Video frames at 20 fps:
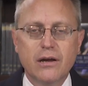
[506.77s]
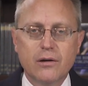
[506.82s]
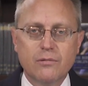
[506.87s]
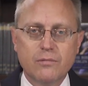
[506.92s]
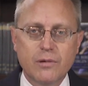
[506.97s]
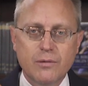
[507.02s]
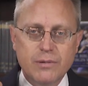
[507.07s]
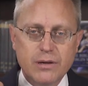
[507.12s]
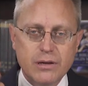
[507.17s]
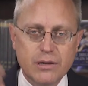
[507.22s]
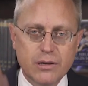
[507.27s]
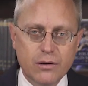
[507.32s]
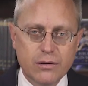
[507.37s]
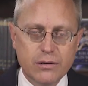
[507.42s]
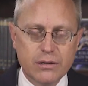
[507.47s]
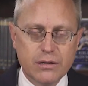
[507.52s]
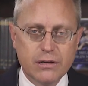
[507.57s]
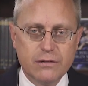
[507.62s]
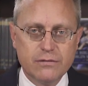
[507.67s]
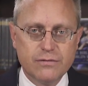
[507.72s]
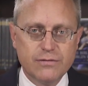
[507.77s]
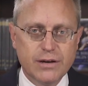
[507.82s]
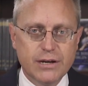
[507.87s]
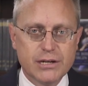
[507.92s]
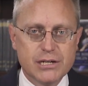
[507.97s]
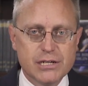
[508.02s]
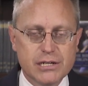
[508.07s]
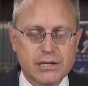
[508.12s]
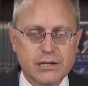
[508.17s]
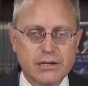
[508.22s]
When we go to
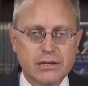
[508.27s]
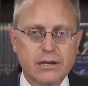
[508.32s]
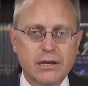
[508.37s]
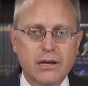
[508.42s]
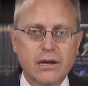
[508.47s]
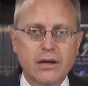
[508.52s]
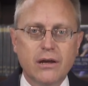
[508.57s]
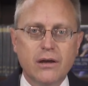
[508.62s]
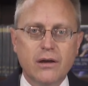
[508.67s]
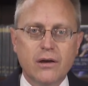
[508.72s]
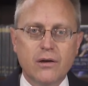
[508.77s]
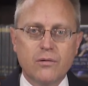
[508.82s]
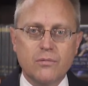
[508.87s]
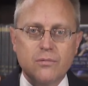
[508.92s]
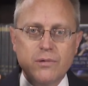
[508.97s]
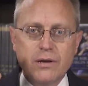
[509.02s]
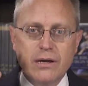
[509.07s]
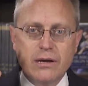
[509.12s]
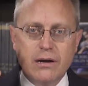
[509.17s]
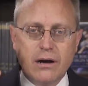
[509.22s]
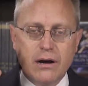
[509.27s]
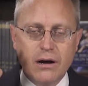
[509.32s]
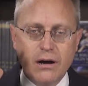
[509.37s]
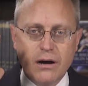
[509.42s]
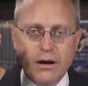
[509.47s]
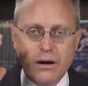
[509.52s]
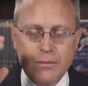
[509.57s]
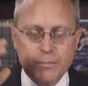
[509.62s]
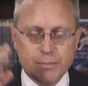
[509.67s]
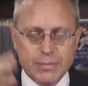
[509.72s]
confession, we
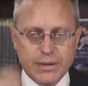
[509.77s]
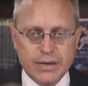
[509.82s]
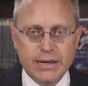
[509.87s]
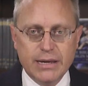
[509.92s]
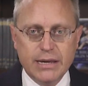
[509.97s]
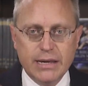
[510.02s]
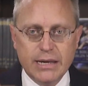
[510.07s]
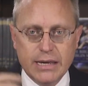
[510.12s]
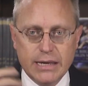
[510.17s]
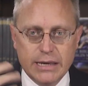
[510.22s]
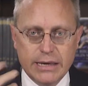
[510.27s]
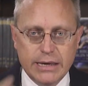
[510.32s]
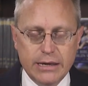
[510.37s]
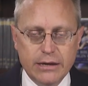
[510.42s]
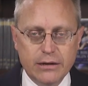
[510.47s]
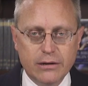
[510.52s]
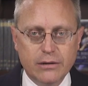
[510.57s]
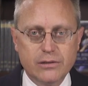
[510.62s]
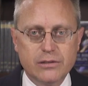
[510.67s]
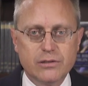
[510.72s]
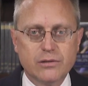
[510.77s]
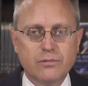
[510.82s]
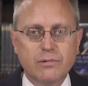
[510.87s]
are being healed.